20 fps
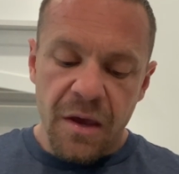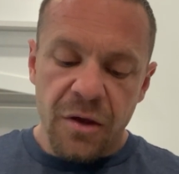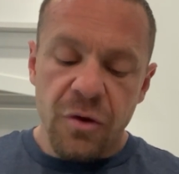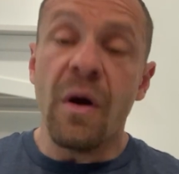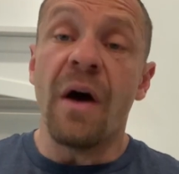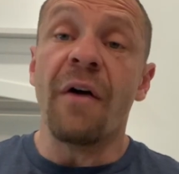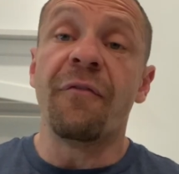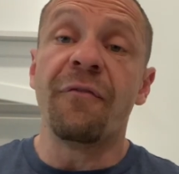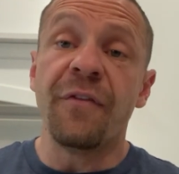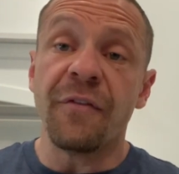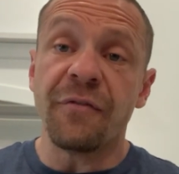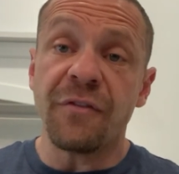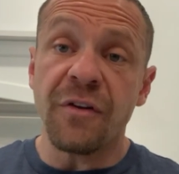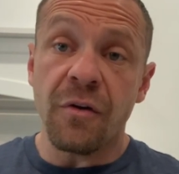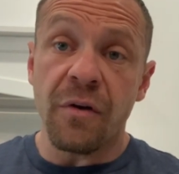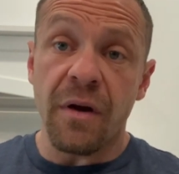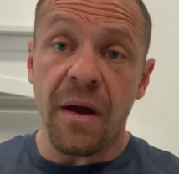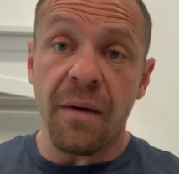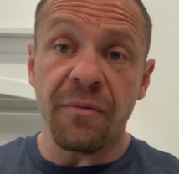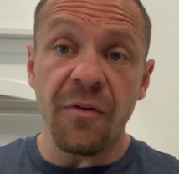You have fifty
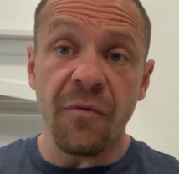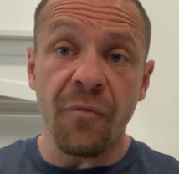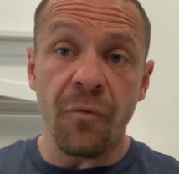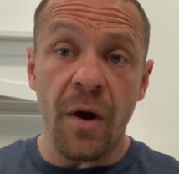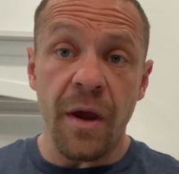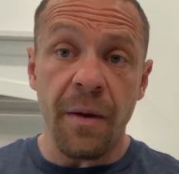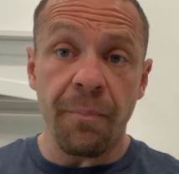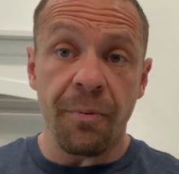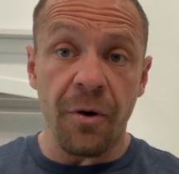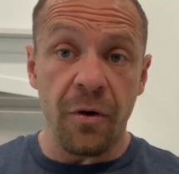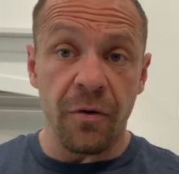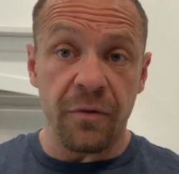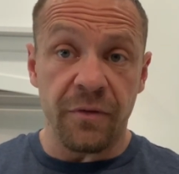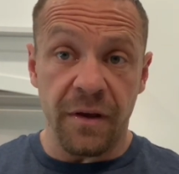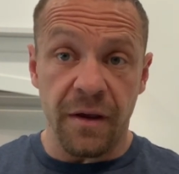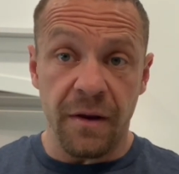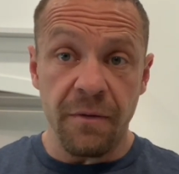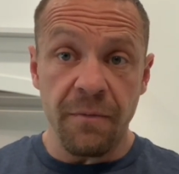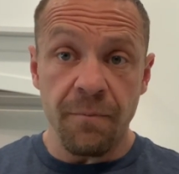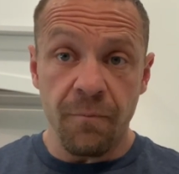grams of whey
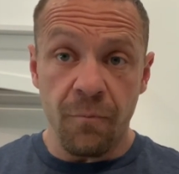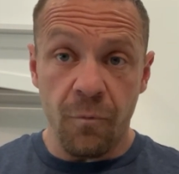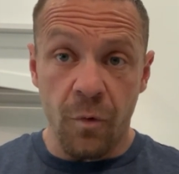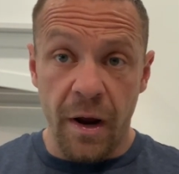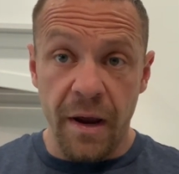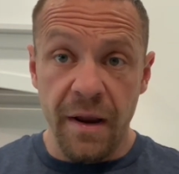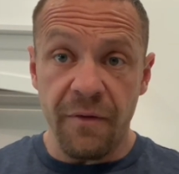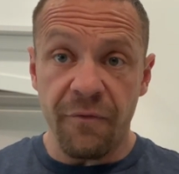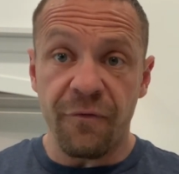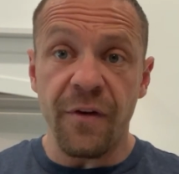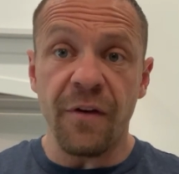protein, right?